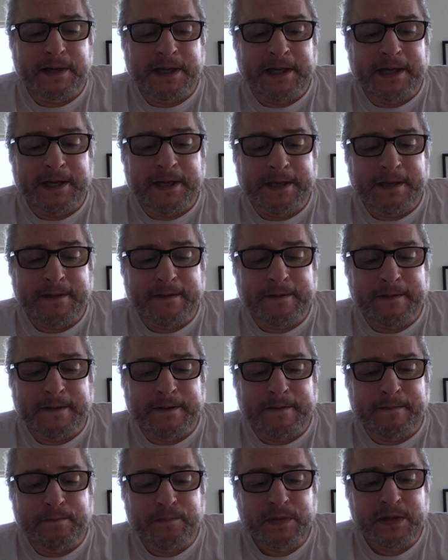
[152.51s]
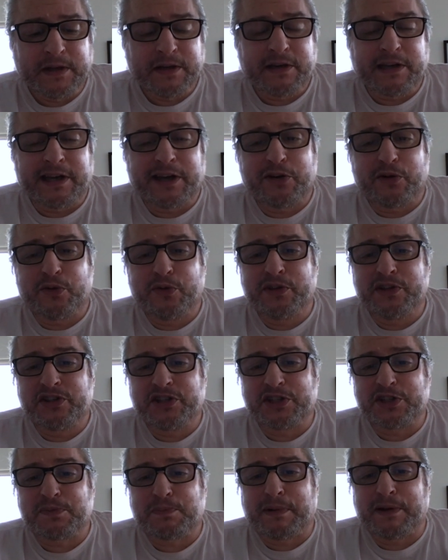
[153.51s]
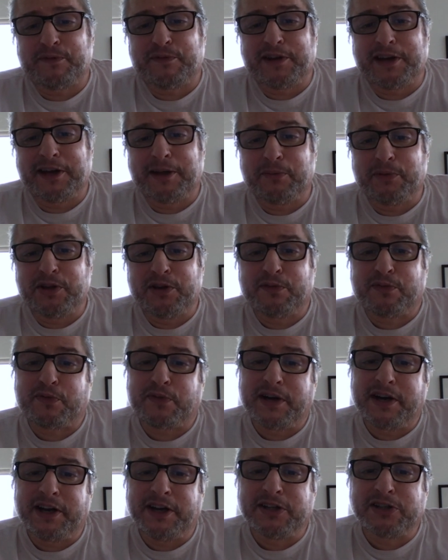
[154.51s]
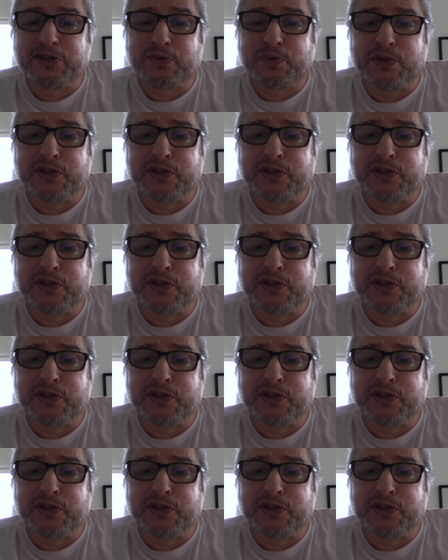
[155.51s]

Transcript: And um, not only just my family and friends,